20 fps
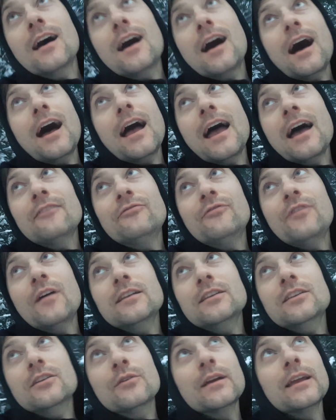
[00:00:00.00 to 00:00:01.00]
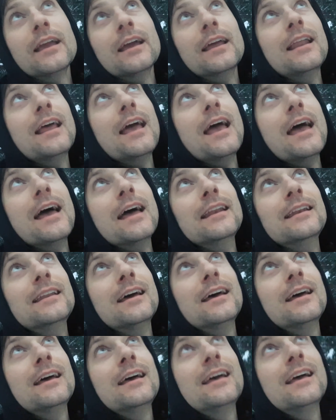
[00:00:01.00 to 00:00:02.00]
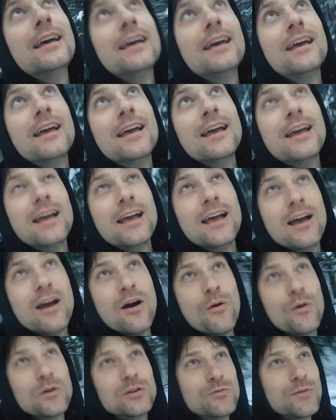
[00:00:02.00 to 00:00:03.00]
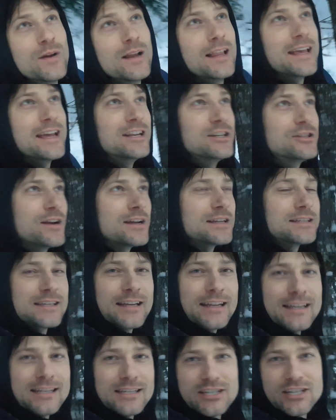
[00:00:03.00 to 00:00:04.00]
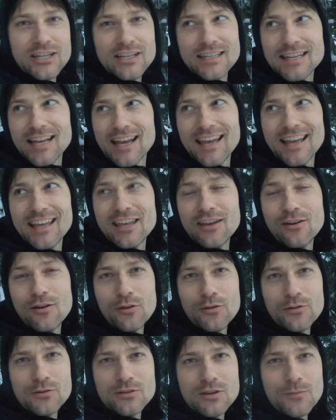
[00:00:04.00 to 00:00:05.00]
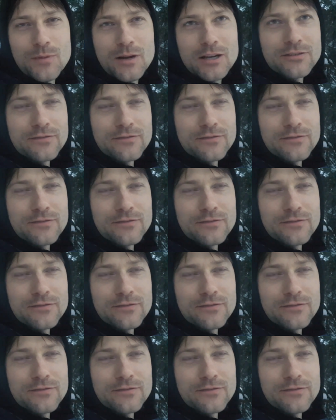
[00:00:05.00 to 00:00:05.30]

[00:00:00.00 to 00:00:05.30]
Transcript: I had fun doing it. And what's really interesting is just you go through so much of your